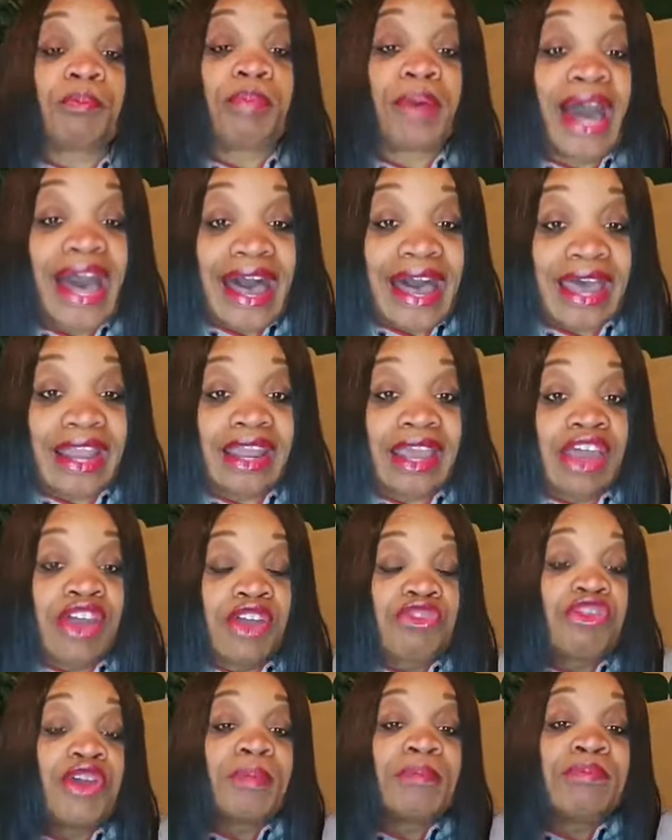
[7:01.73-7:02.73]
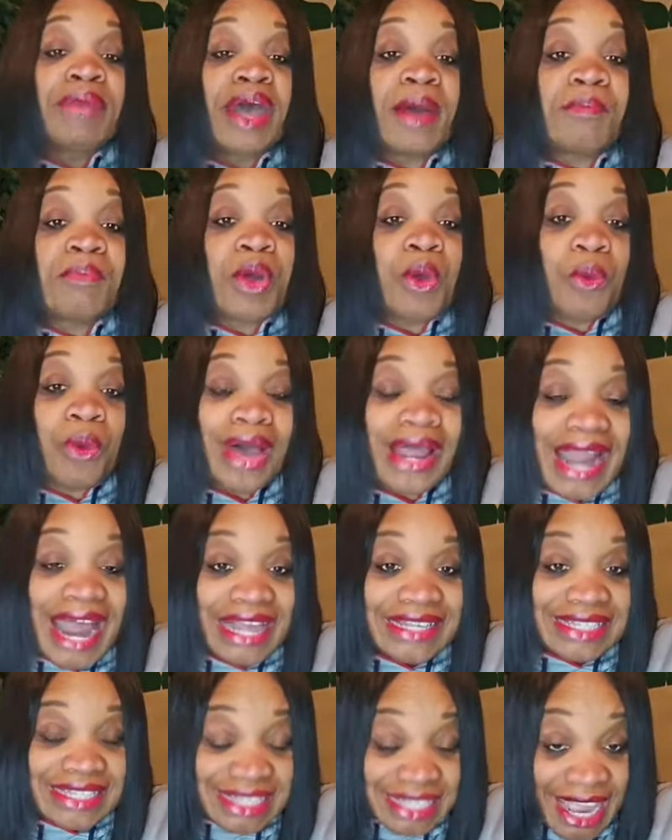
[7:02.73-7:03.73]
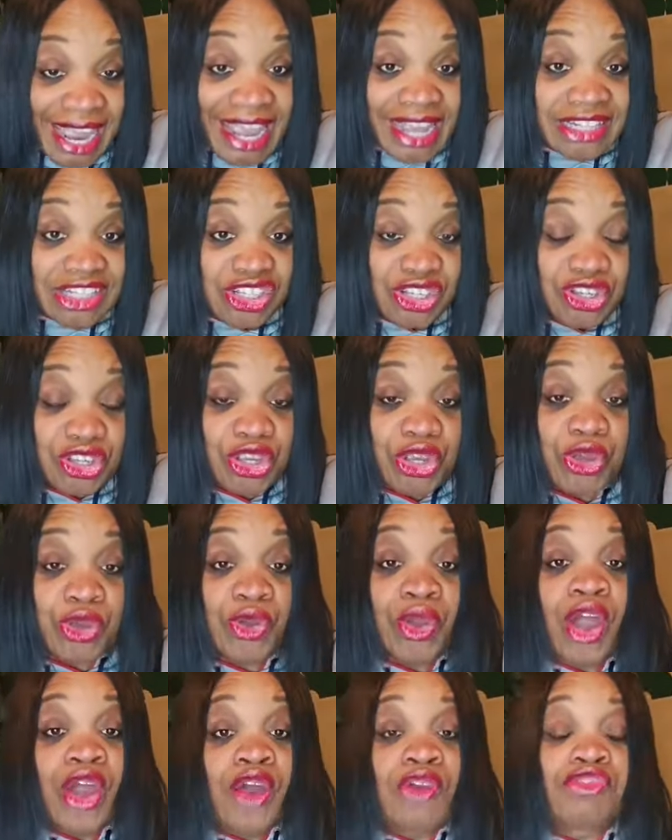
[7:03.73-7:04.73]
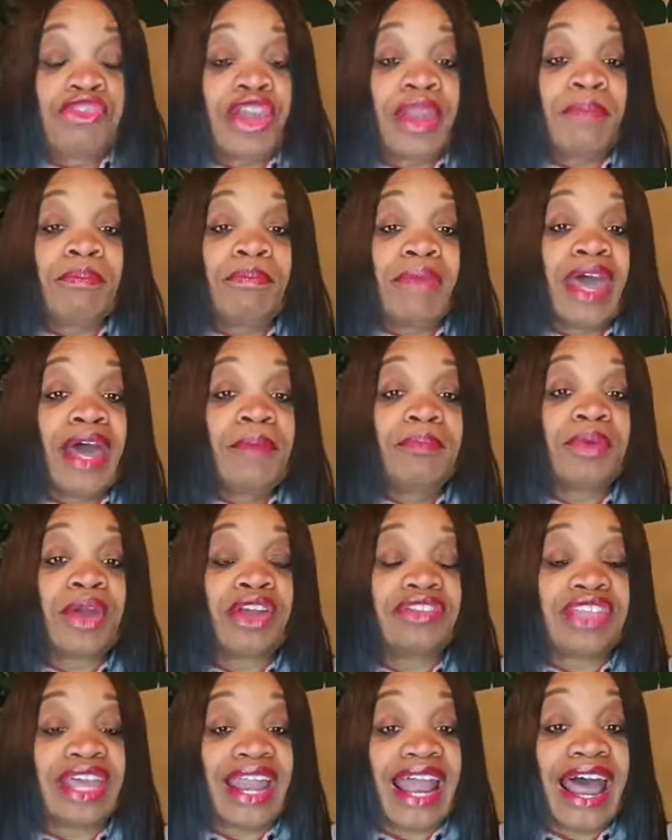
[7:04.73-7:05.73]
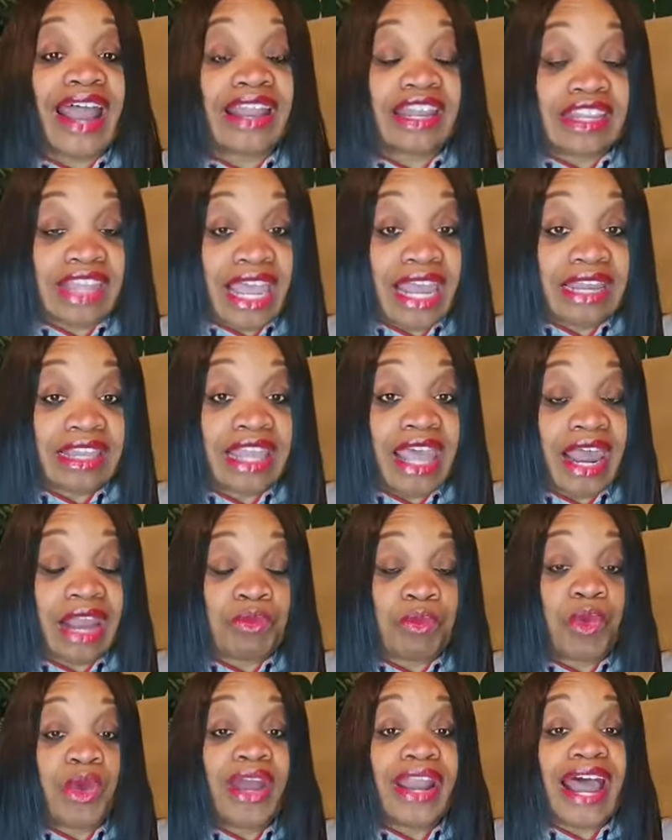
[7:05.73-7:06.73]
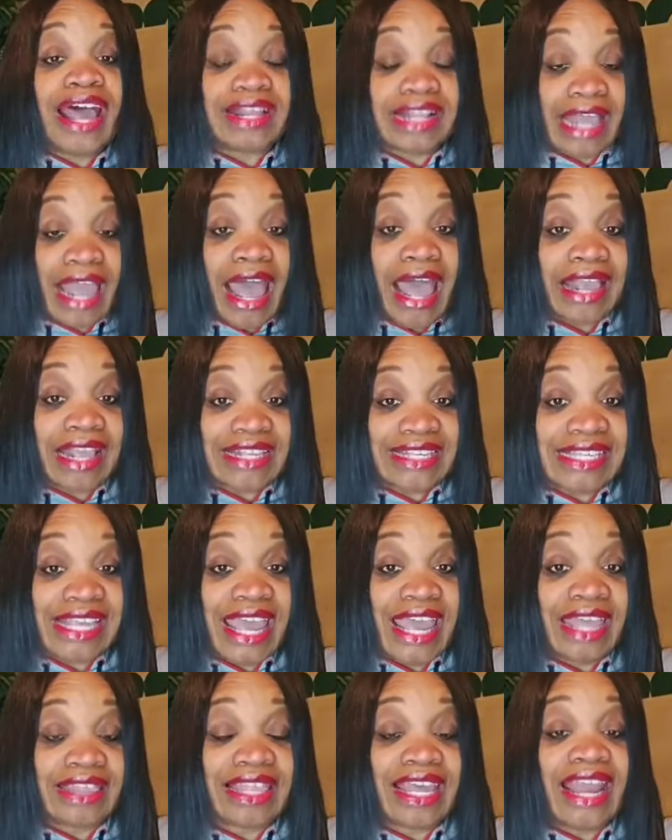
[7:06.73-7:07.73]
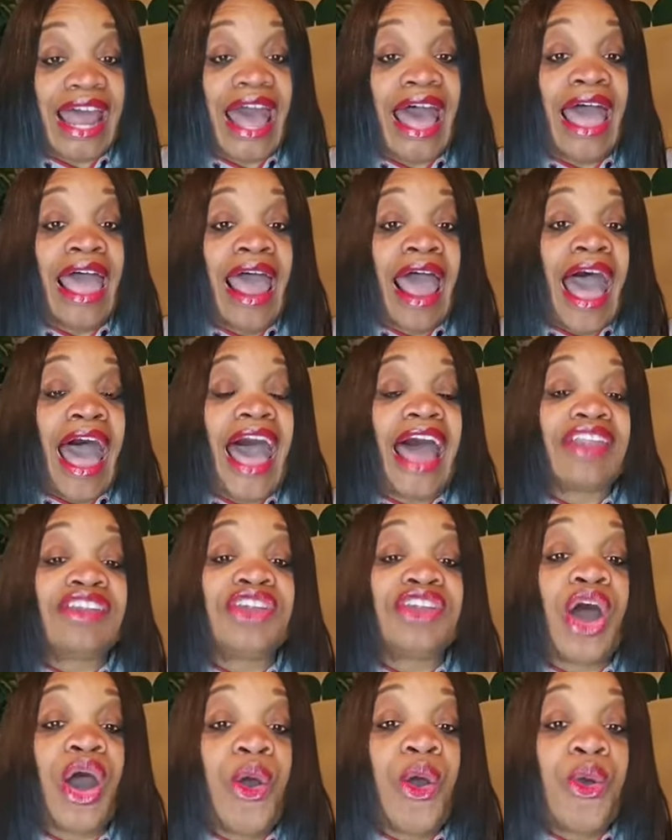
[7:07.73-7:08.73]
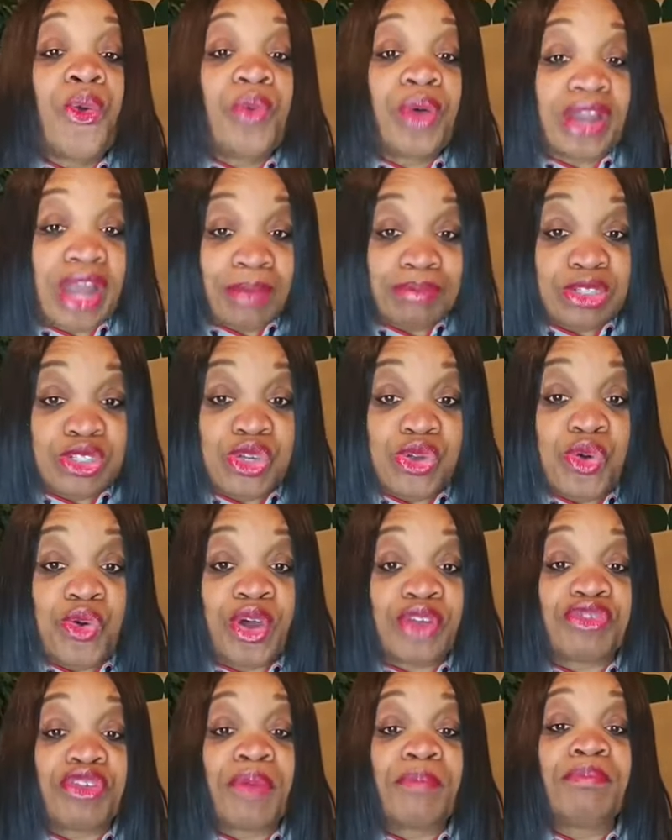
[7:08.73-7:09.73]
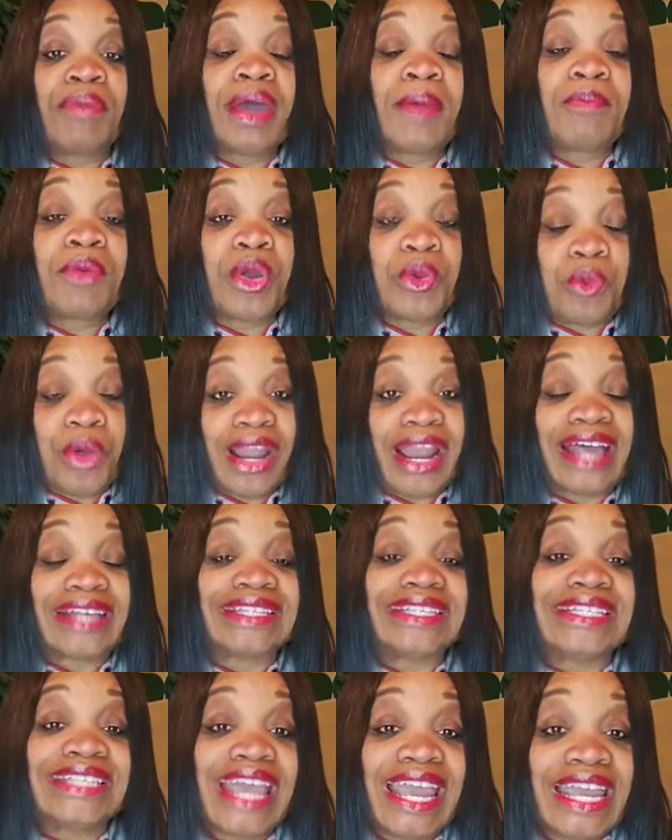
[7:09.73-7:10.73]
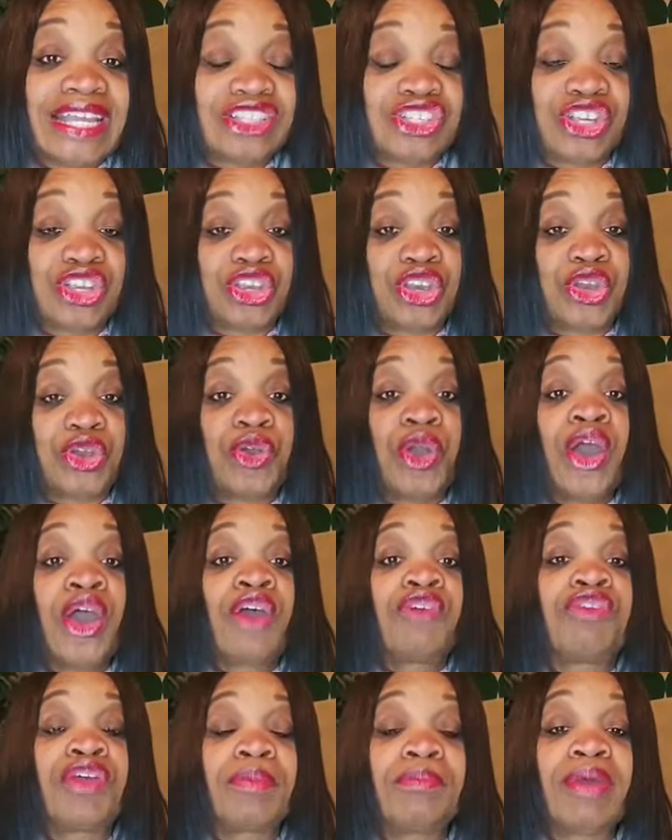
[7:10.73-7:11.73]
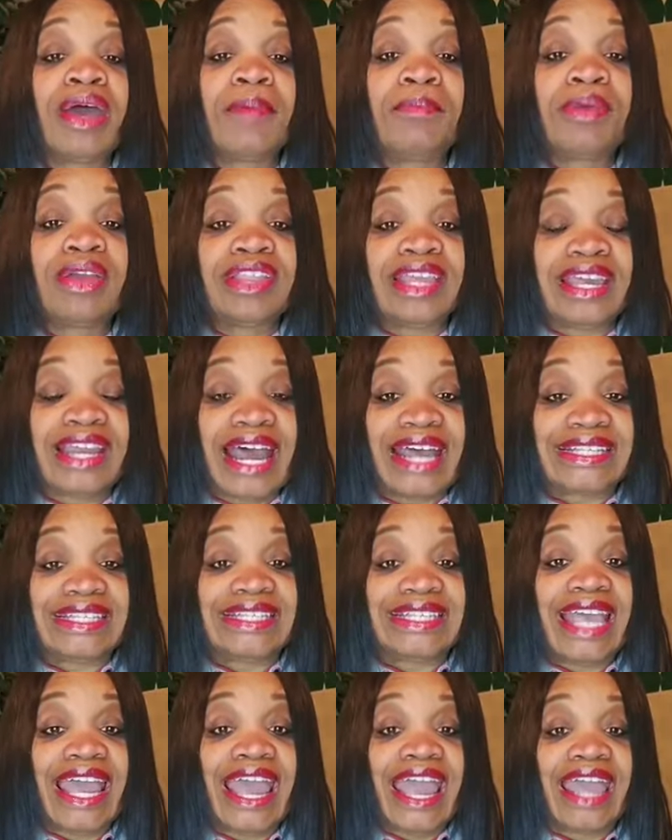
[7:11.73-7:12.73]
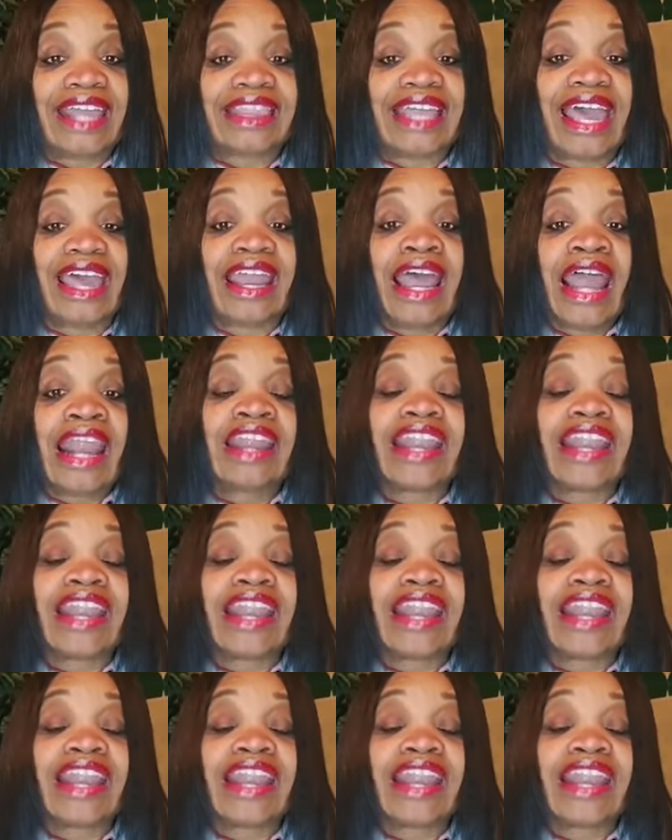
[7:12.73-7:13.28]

But remember what I said to you. Remember that I, that, that what I, I said, that I, I know what I'm doing. Remember what I said to you. Remember that I said that